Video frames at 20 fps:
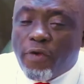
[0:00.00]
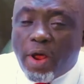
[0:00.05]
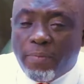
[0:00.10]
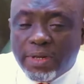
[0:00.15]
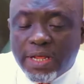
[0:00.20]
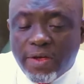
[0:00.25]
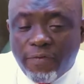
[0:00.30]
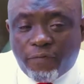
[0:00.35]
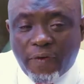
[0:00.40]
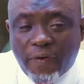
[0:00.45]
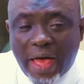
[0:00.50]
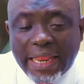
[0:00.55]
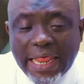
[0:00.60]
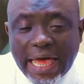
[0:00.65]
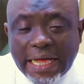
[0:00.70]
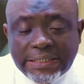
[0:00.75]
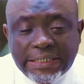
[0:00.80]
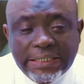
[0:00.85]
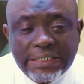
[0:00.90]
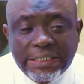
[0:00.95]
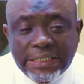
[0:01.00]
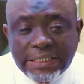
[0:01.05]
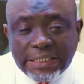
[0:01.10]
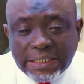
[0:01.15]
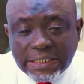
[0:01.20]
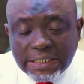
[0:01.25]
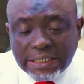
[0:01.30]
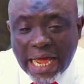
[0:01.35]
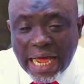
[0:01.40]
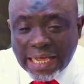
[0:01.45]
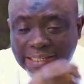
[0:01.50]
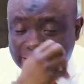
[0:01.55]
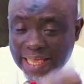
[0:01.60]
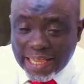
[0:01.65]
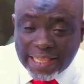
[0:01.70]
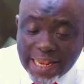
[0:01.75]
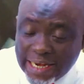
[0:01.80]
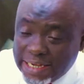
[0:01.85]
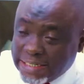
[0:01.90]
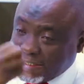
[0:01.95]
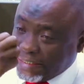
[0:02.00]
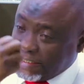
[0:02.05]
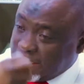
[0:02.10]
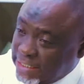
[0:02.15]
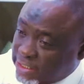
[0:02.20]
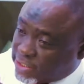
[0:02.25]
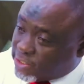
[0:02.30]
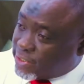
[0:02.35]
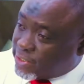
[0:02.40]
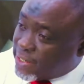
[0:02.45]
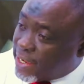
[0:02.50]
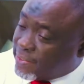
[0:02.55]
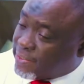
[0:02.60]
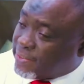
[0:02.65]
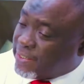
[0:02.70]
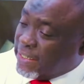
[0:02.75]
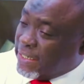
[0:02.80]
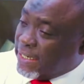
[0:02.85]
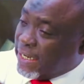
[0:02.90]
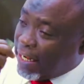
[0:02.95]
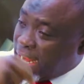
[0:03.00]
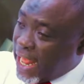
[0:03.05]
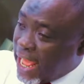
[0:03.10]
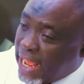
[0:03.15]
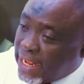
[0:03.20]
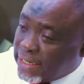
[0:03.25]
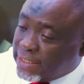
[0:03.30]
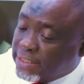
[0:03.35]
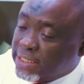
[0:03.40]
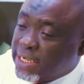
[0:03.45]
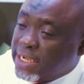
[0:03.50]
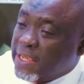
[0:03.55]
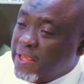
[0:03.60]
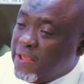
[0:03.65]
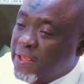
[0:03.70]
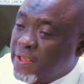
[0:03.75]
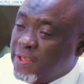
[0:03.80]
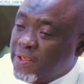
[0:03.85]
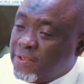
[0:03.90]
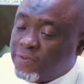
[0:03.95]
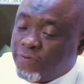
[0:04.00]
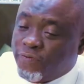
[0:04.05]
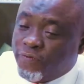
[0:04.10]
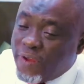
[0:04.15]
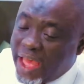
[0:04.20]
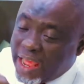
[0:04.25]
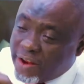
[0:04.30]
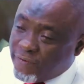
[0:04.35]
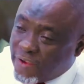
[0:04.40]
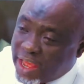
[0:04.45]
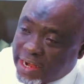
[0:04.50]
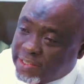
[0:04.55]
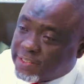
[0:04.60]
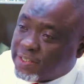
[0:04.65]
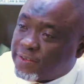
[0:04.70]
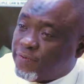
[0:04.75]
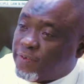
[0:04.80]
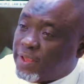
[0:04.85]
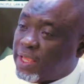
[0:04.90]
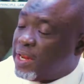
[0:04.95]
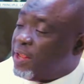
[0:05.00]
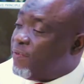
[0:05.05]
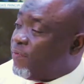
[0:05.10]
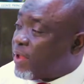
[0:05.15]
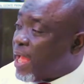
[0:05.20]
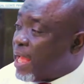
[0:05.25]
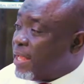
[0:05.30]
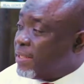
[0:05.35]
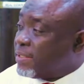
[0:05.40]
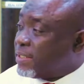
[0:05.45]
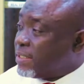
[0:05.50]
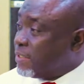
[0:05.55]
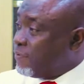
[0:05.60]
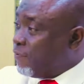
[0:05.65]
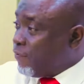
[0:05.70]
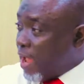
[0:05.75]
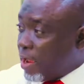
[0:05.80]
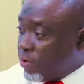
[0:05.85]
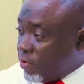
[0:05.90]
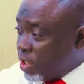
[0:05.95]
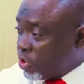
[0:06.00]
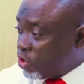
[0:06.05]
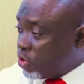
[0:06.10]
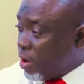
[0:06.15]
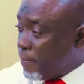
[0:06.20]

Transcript: Apart from the fact that ascertaining the interest in land is very, very significant in